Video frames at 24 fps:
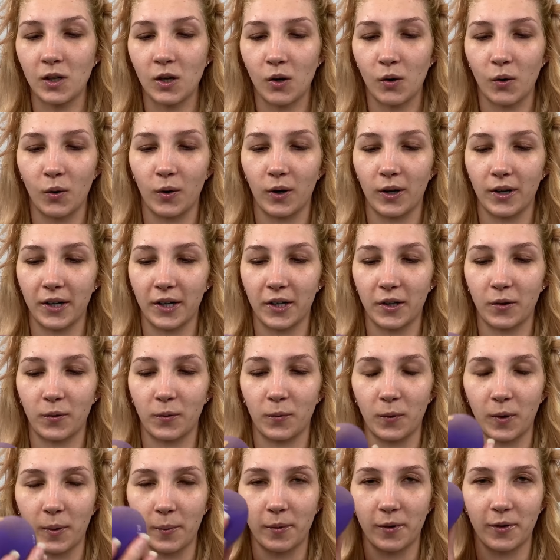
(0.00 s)
or this
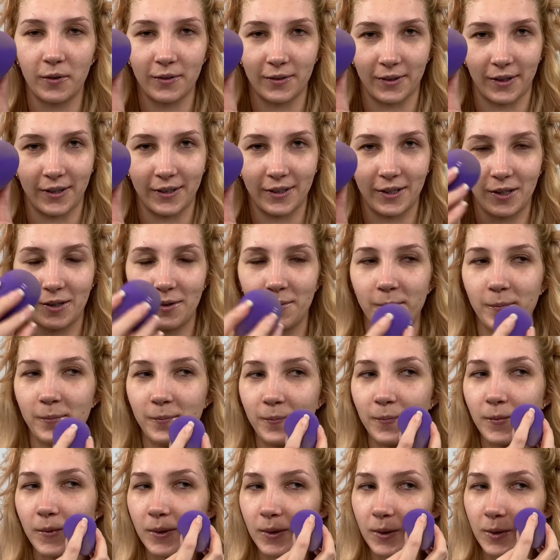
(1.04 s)
Rimmel London
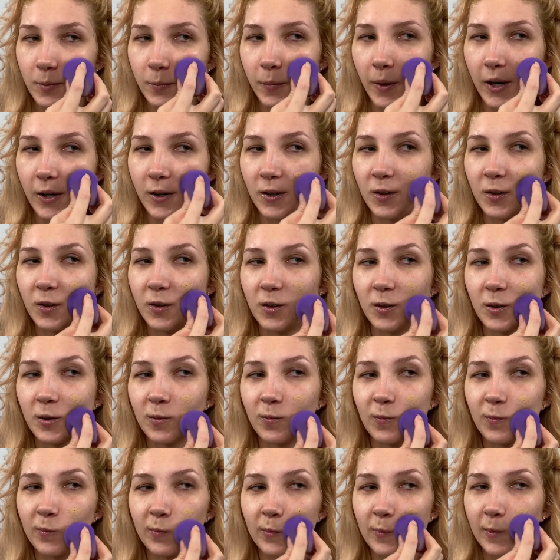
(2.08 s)
sponge.
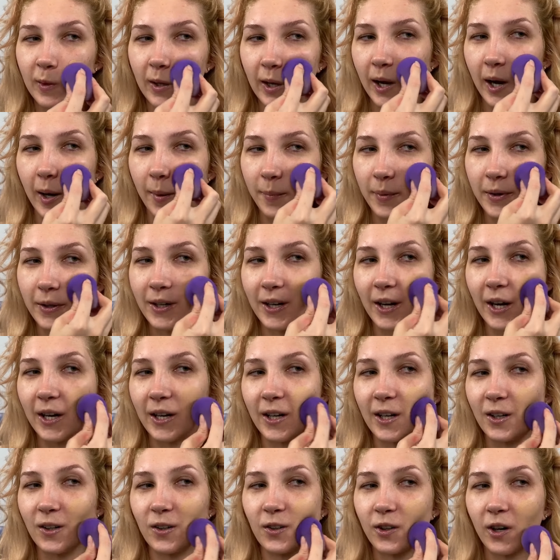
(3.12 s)
I've been
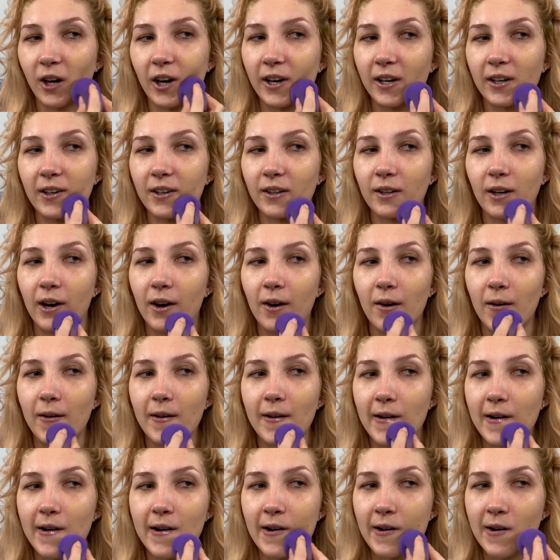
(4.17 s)
liking trying this out.
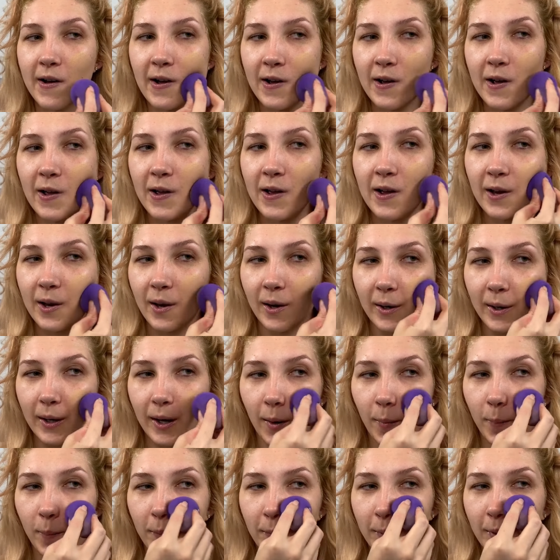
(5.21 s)

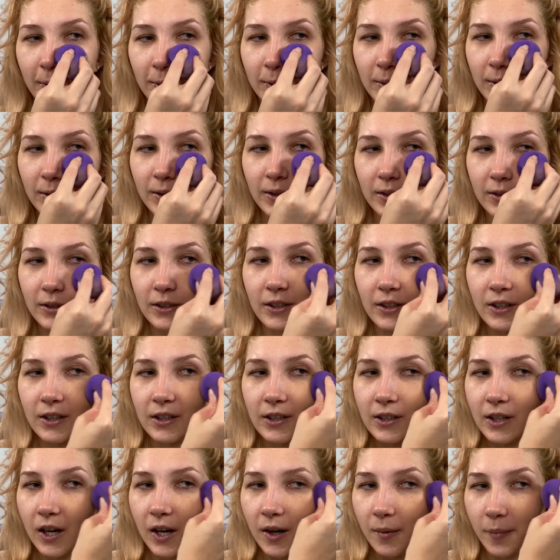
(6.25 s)
Yep, this is
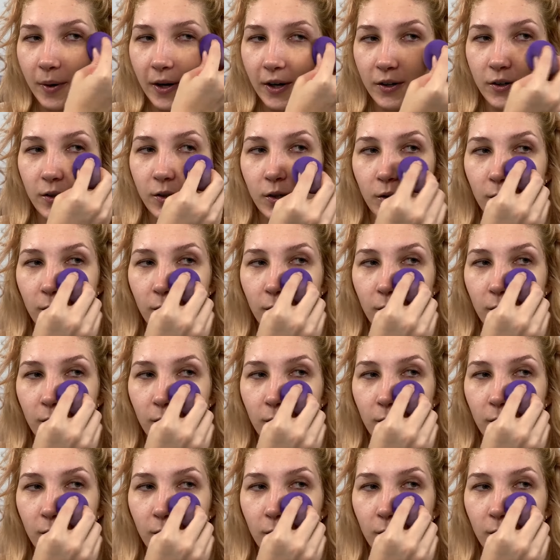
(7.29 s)
a bit too